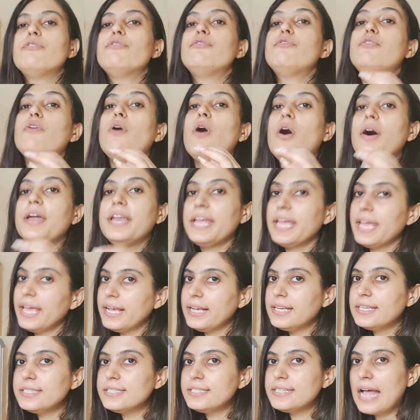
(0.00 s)
For
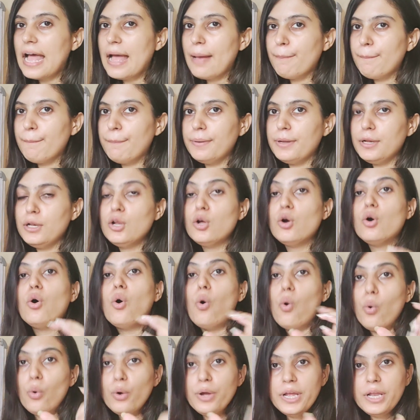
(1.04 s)
example,
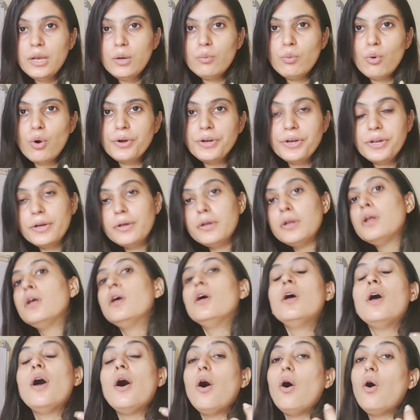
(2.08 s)
oil water
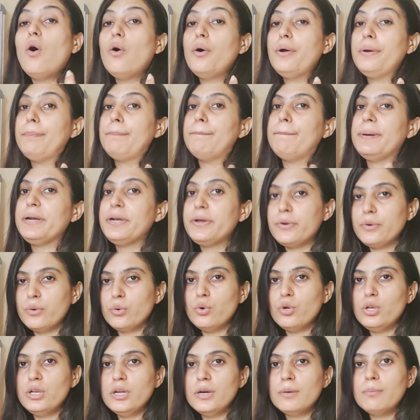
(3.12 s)
or
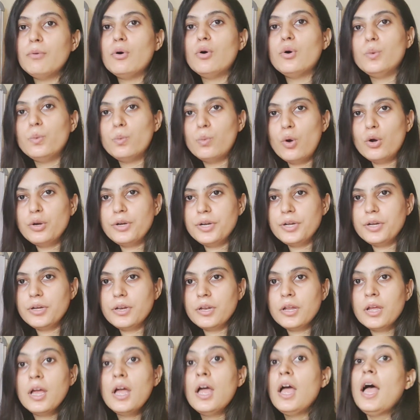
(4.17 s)
petroleum or water,
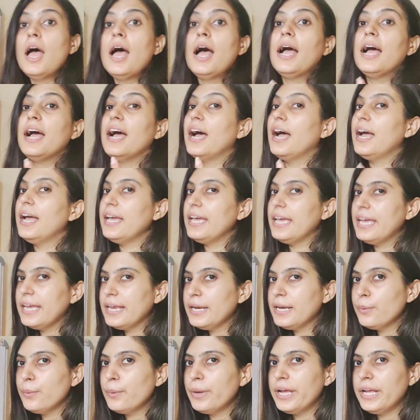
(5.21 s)

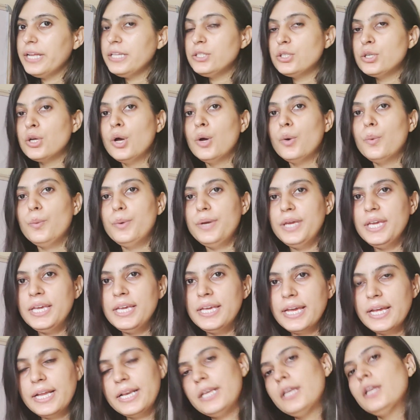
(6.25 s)
in which we
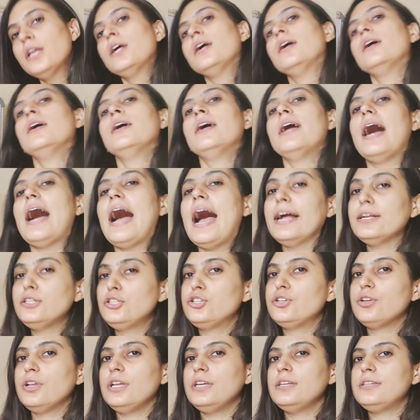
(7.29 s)
can
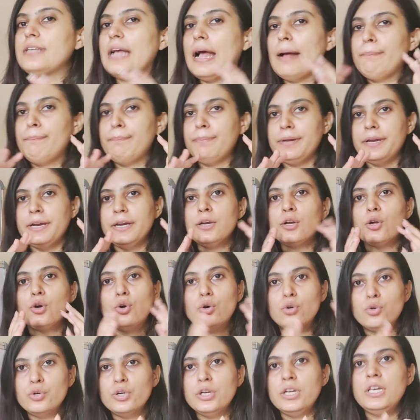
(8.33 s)
actually separate
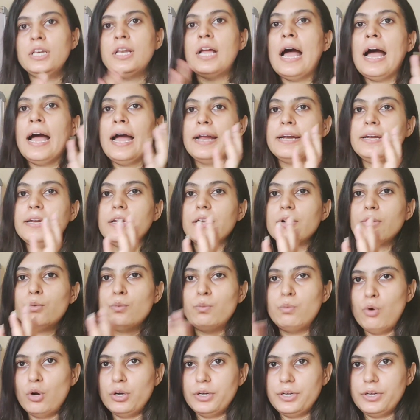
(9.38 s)
oil and
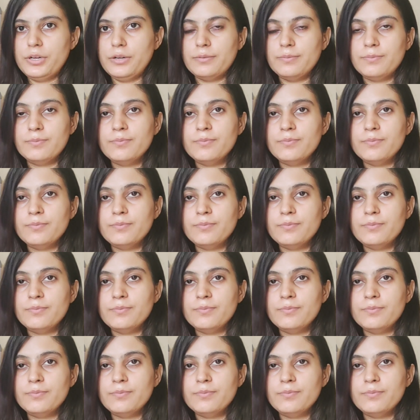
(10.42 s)
water.